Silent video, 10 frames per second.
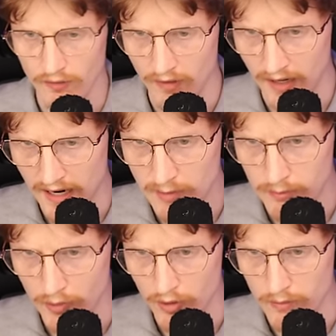of
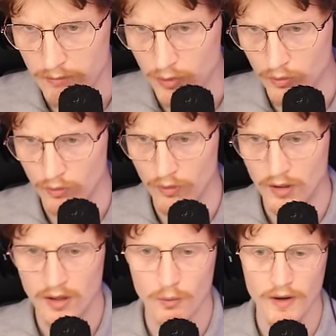Lanborough Mall,
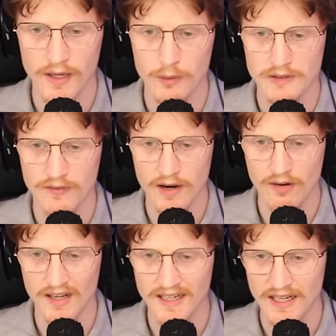where he was
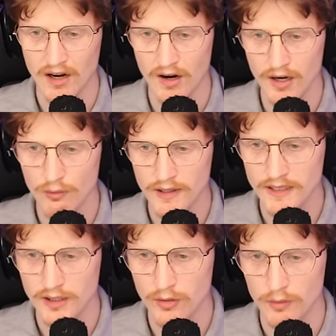found leading
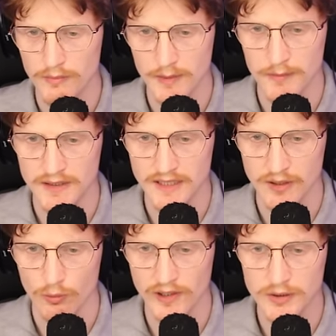high-ranking cult members in
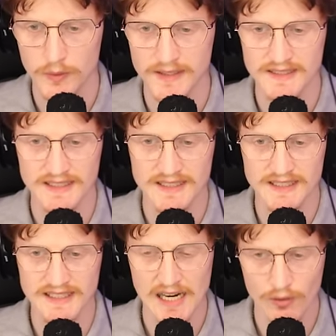a ritualistic
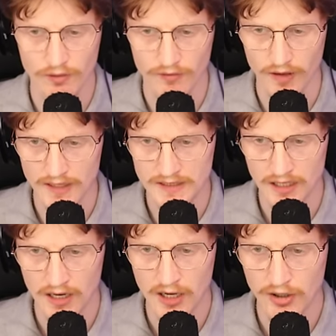sacrifice.
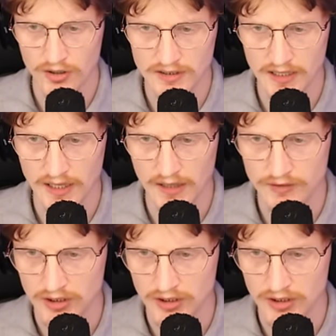Custody of